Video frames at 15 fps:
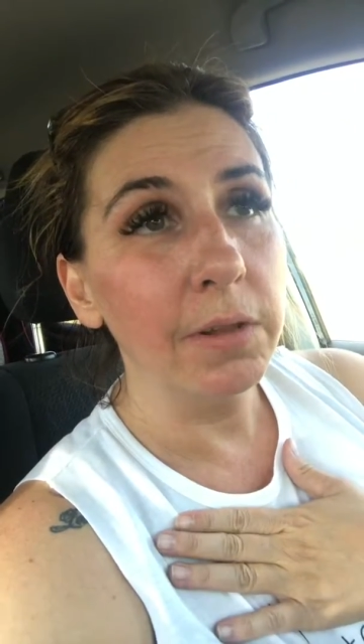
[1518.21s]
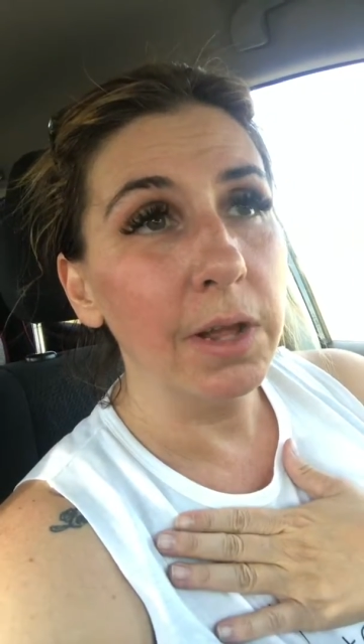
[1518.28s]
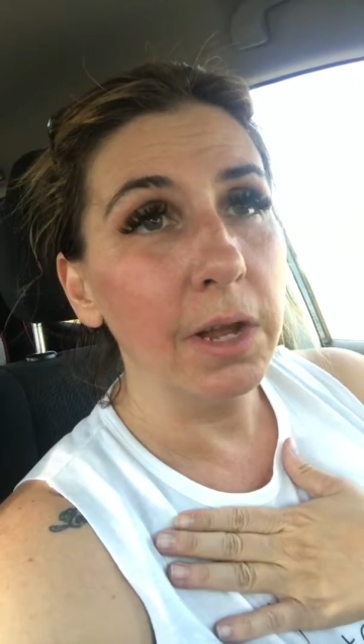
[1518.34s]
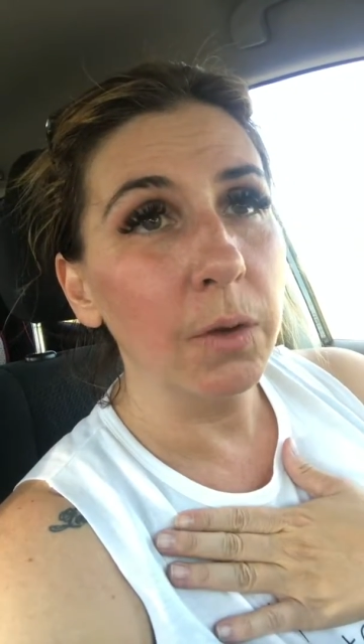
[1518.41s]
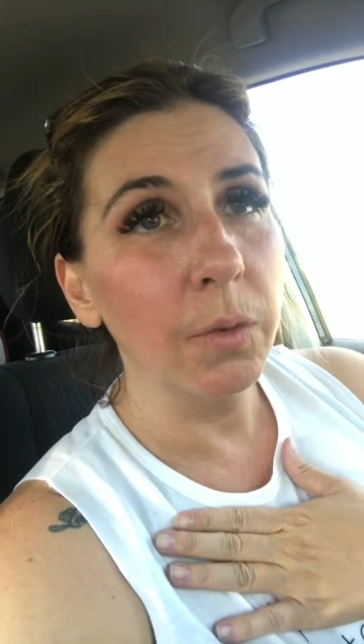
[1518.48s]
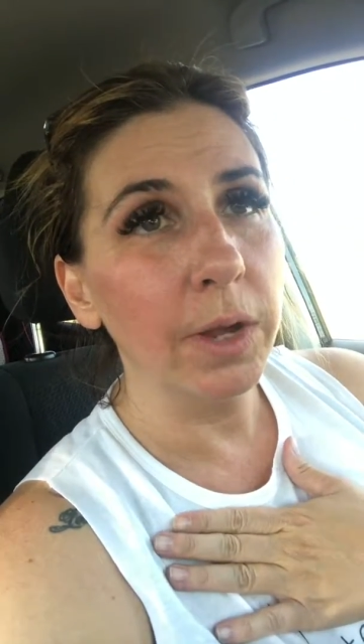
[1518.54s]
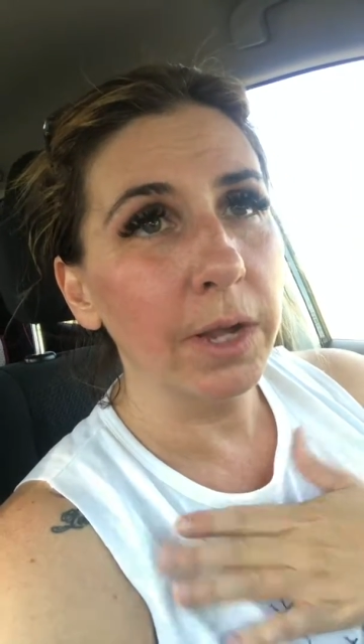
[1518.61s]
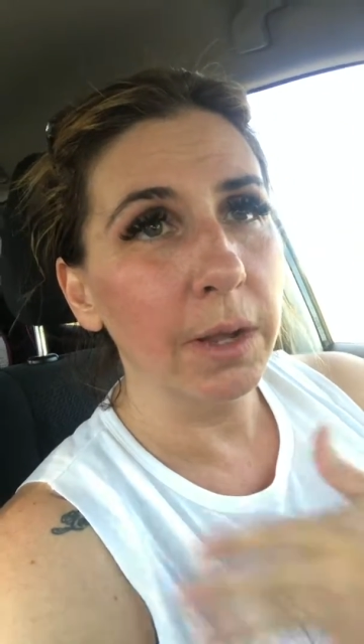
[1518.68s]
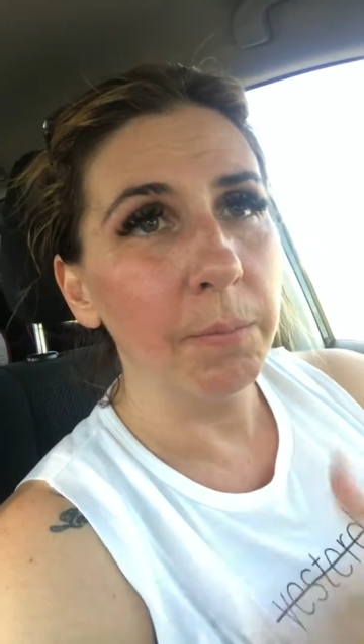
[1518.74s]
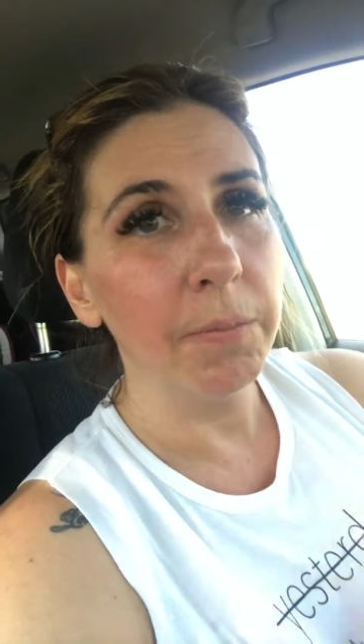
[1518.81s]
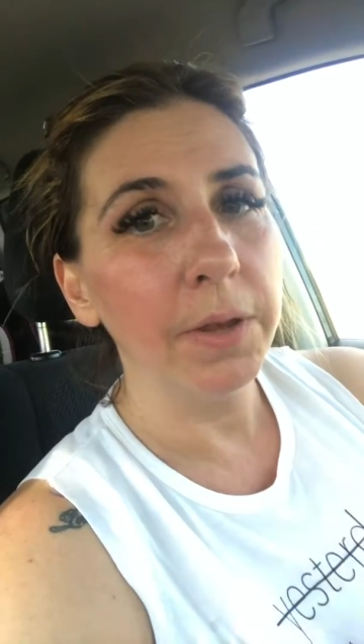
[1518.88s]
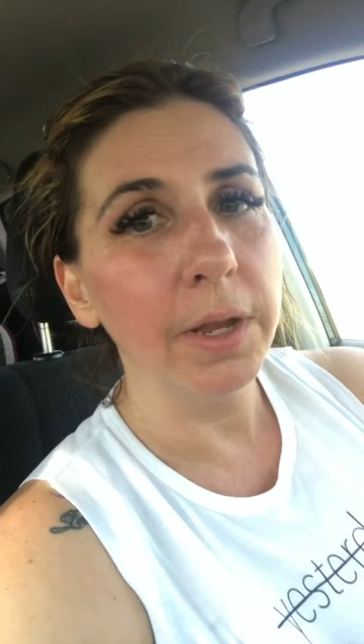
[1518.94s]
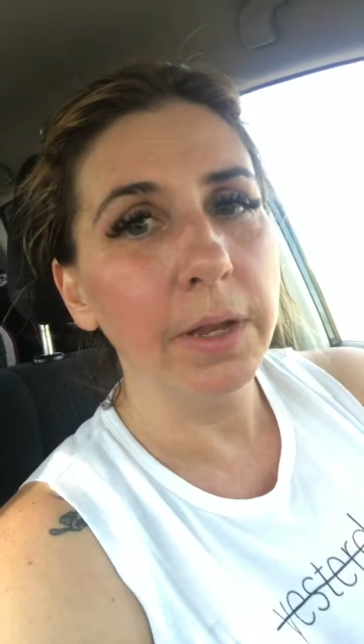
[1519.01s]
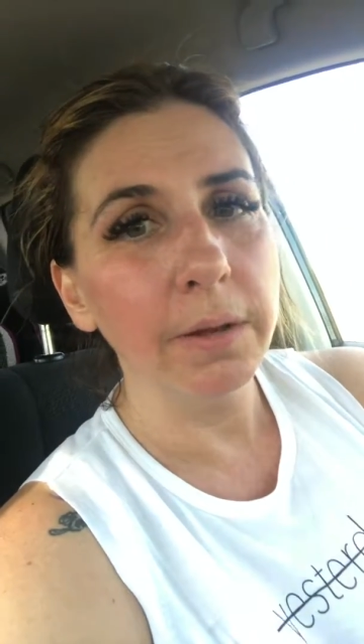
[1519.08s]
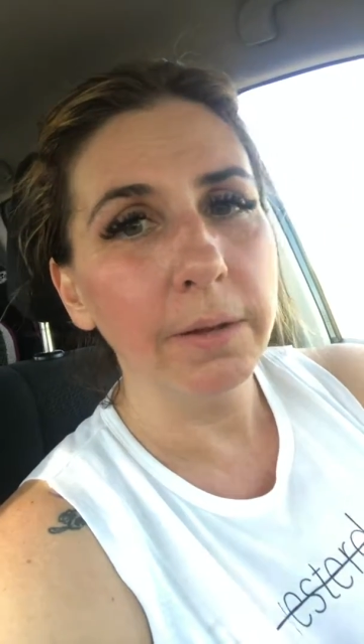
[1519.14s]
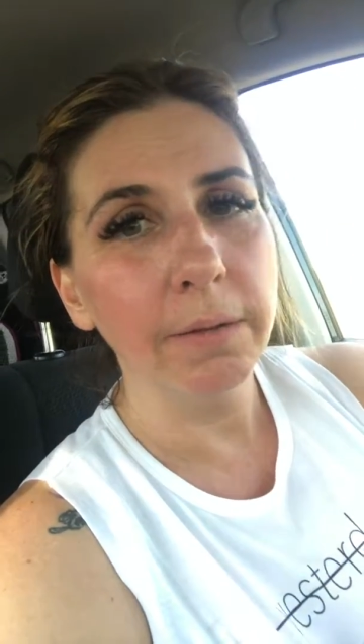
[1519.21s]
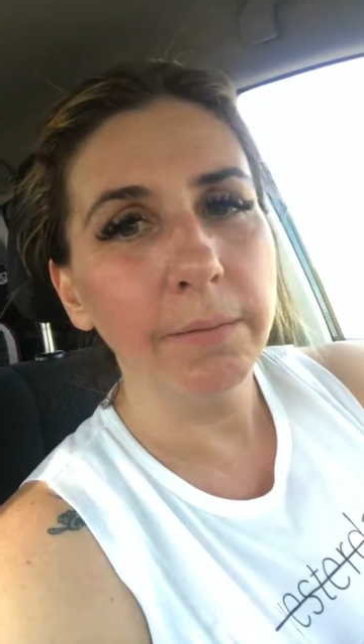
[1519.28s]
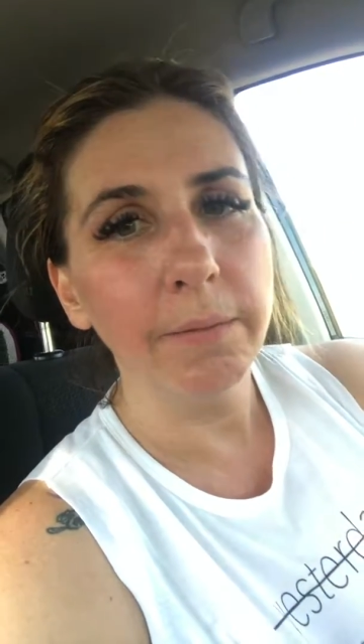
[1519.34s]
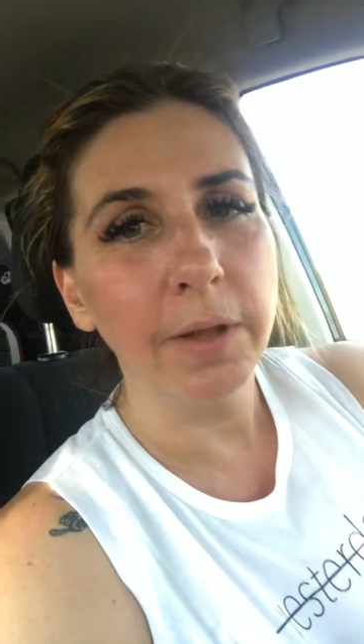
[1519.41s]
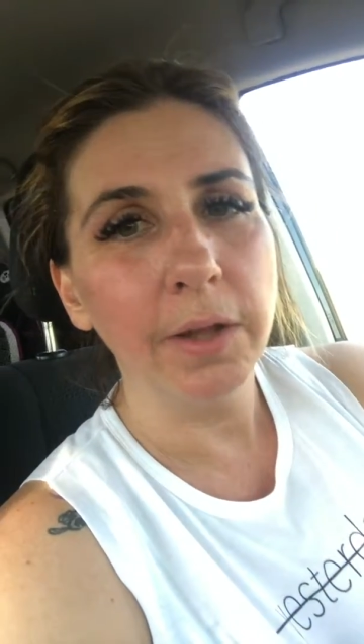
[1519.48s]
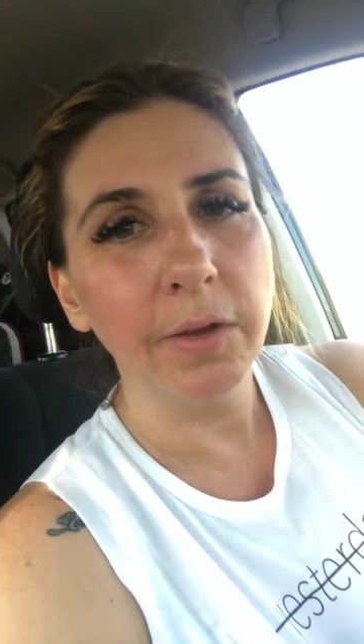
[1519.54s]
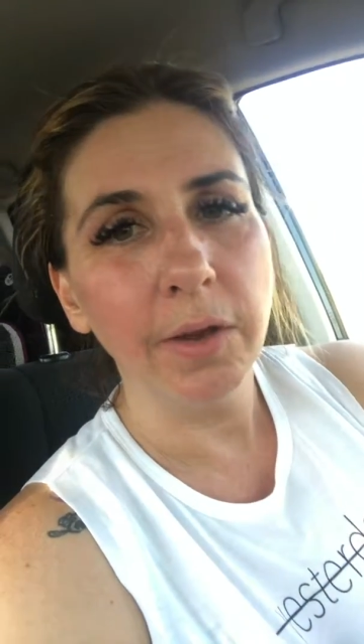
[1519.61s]
that quick update.
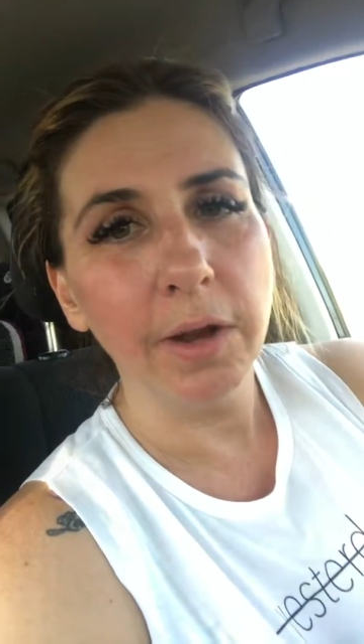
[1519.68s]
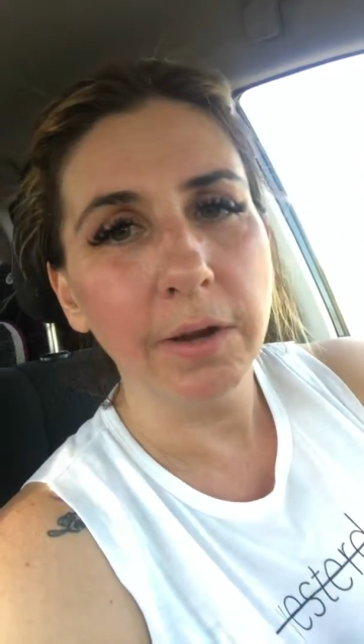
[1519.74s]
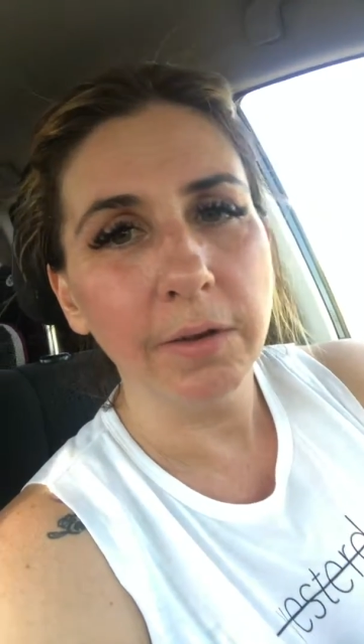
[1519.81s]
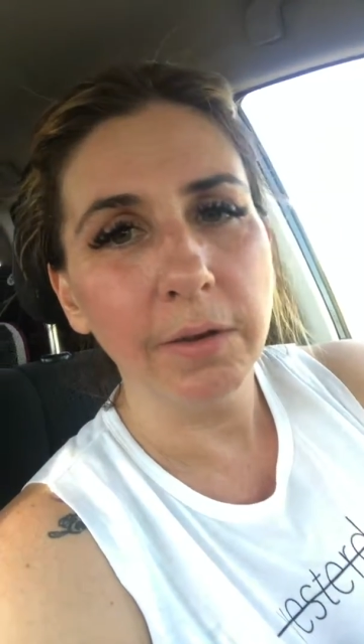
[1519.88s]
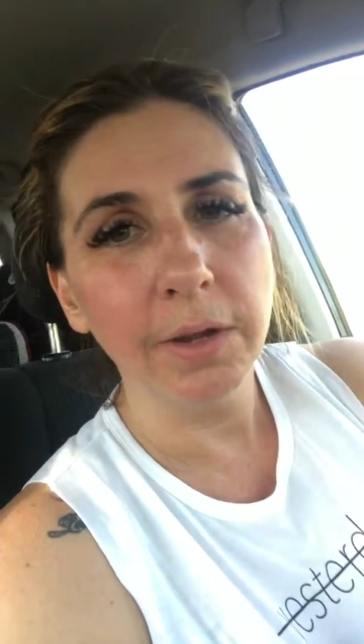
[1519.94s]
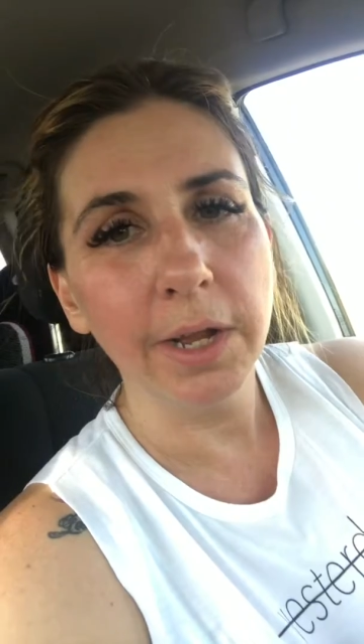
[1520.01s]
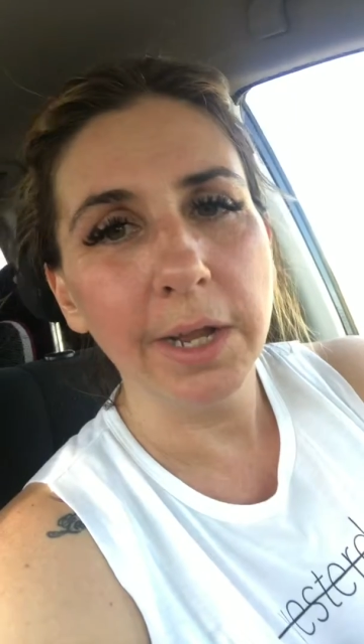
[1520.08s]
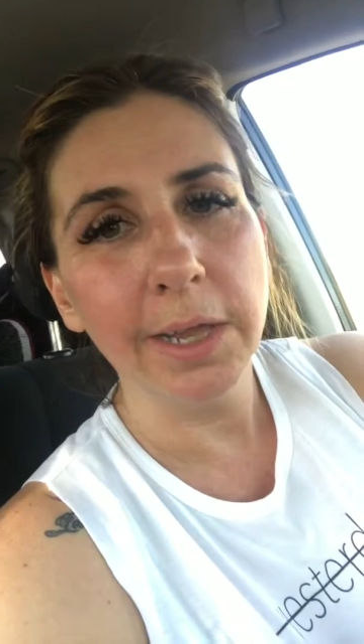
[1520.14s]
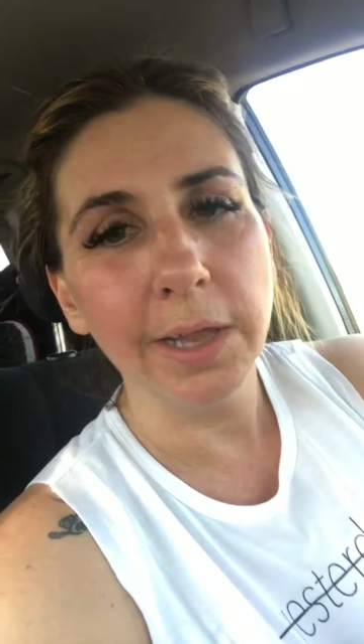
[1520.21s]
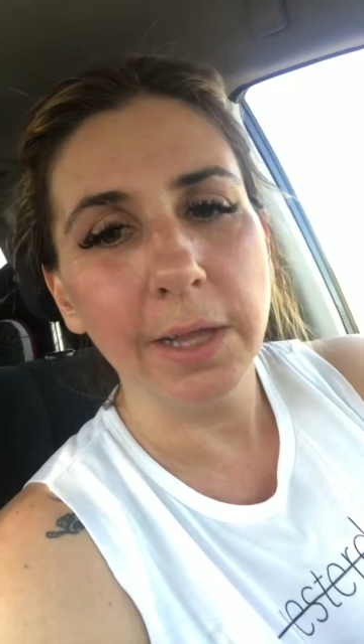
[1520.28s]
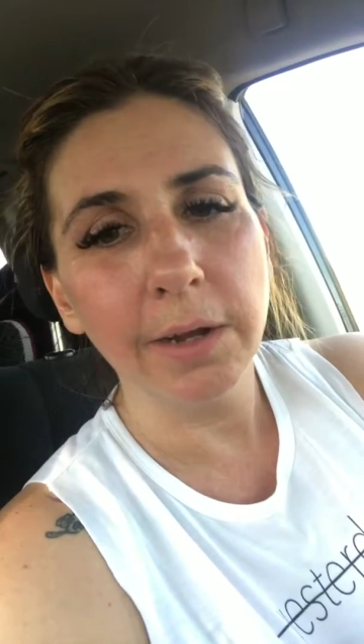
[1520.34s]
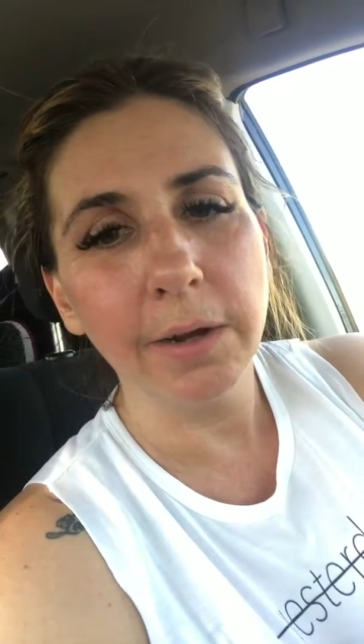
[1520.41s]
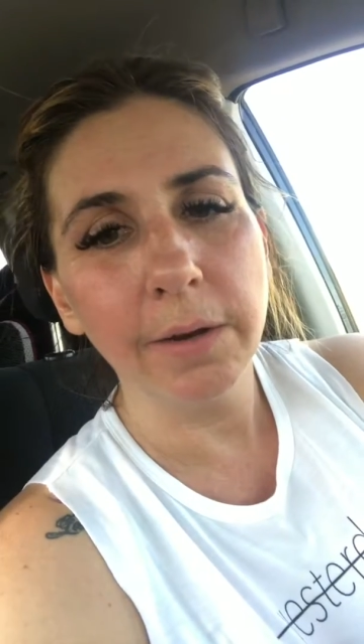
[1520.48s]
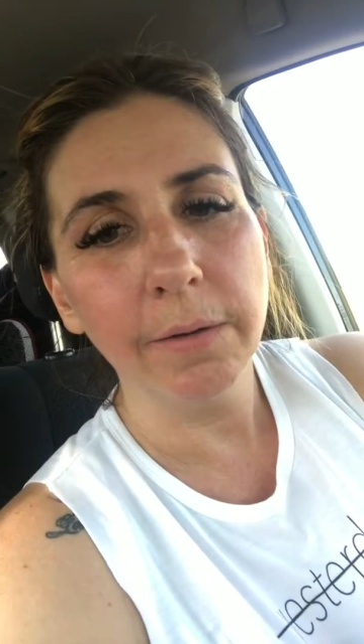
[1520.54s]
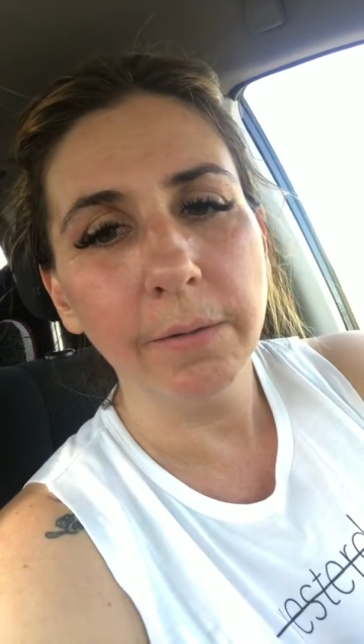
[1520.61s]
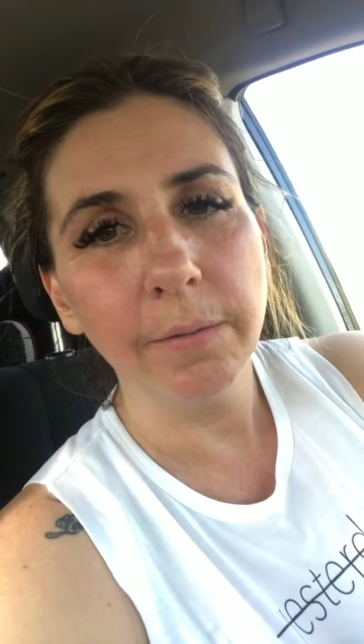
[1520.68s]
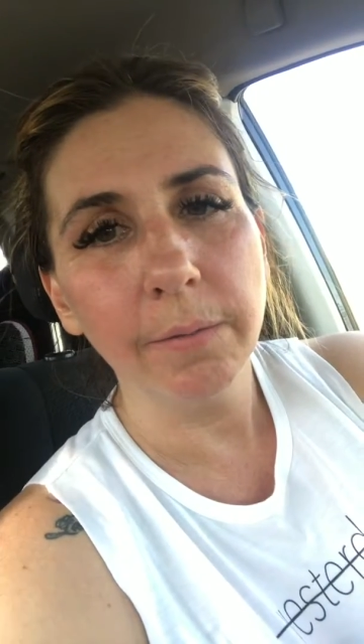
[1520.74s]
I'll talk to you guys later.